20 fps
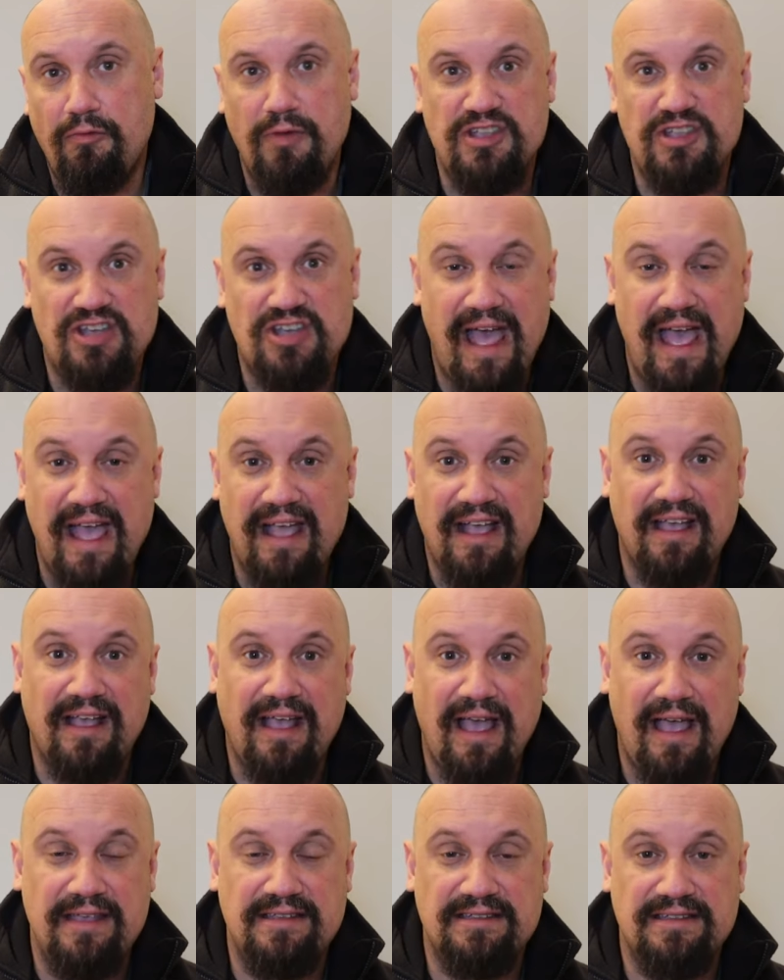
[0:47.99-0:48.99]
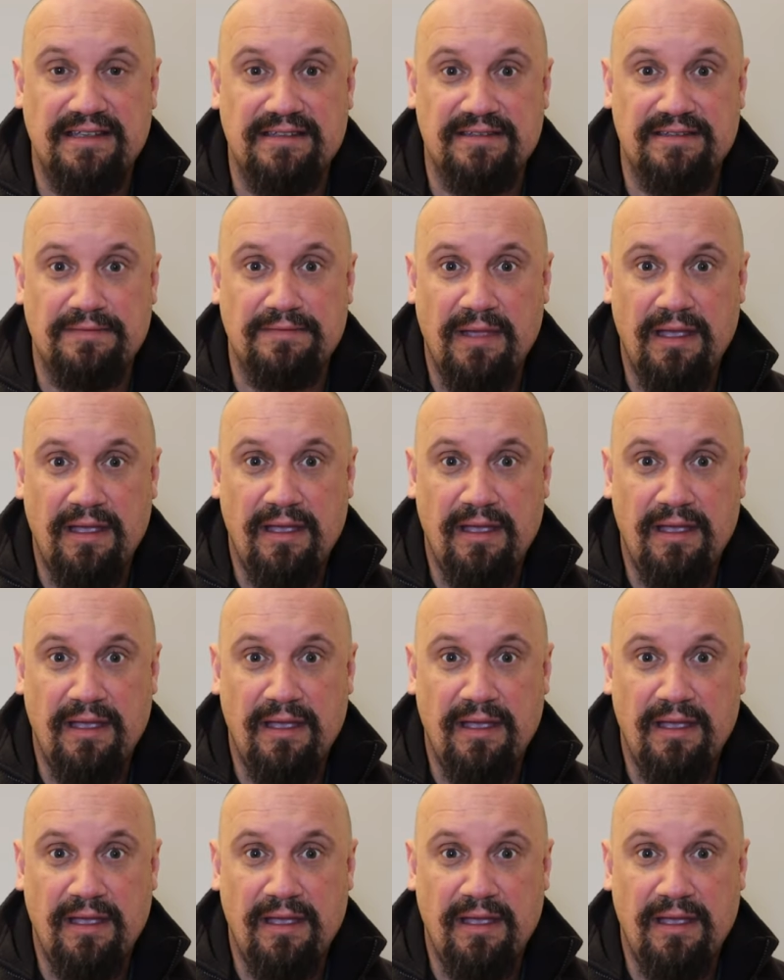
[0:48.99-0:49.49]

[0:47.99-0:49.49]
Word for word: which are egg cases.